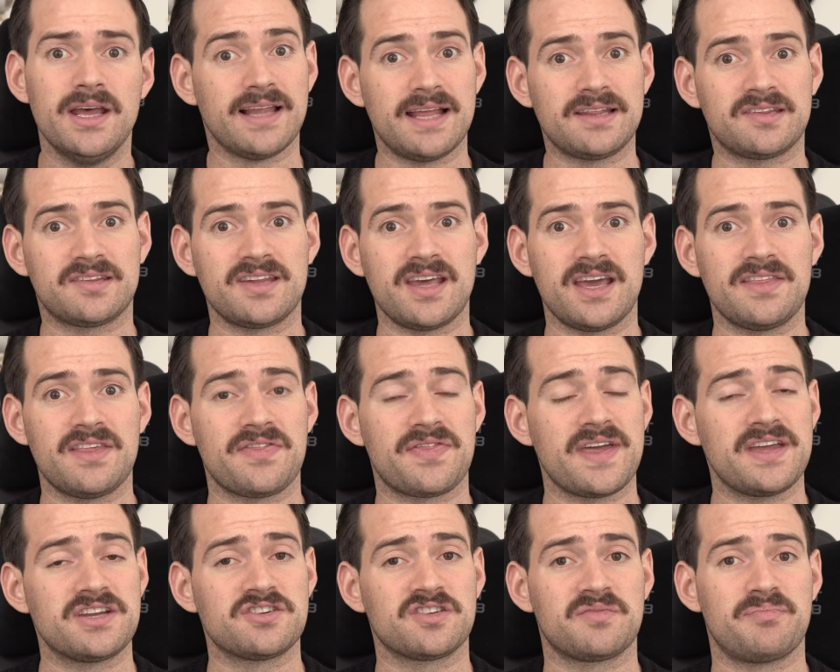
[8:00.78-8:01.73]
let's say that
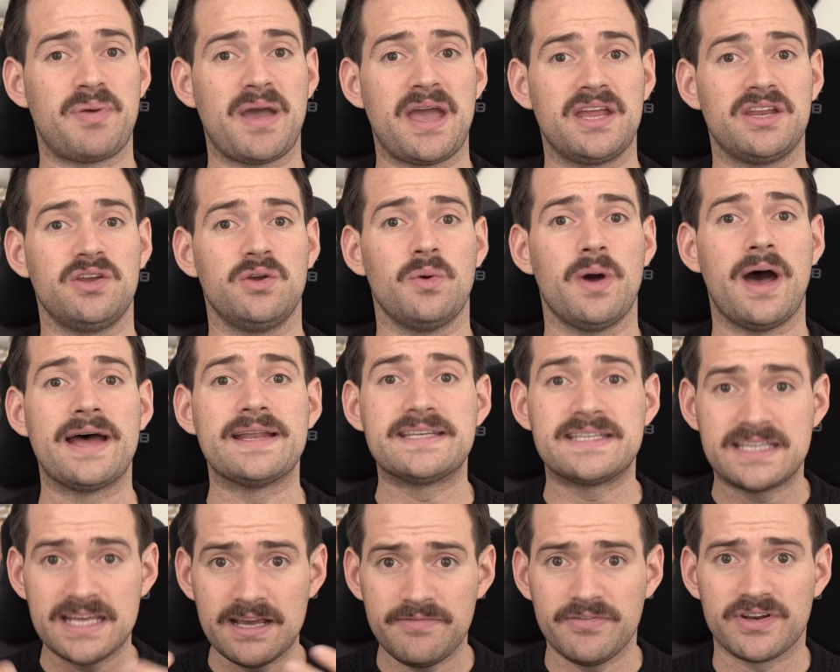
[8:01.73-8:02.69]
they just paid you a
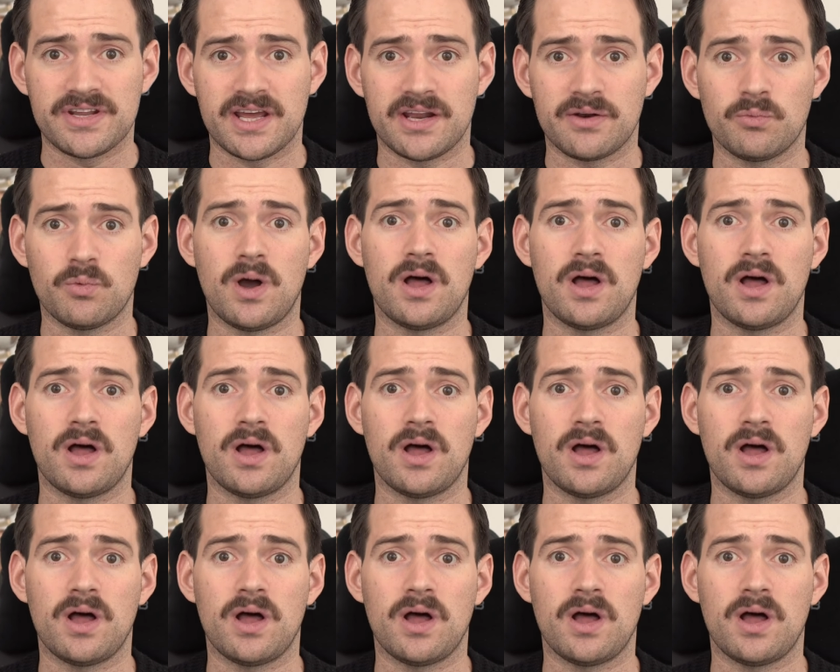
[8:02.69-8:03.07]
dividend.